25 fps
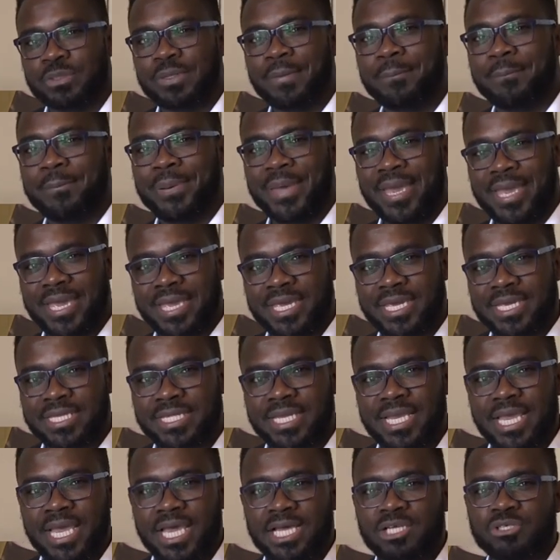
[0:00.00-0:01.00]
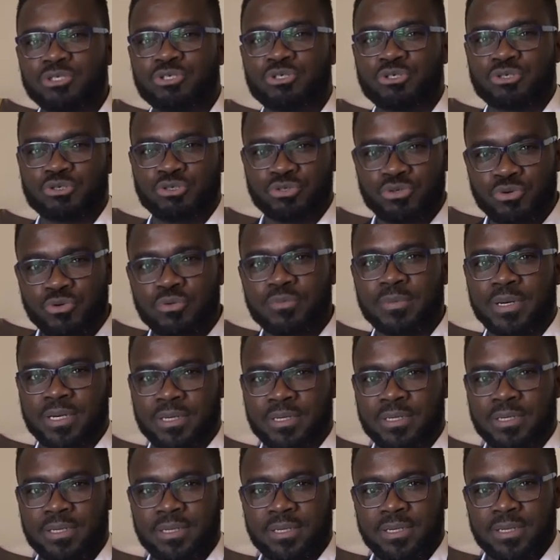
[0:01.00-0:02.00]
the pain and
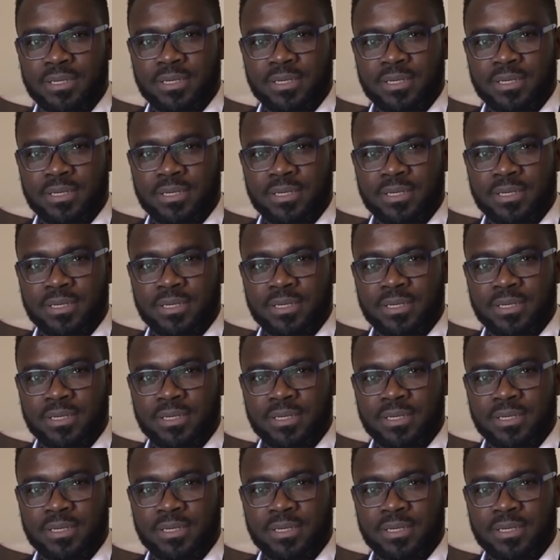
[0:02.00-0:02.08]
trauma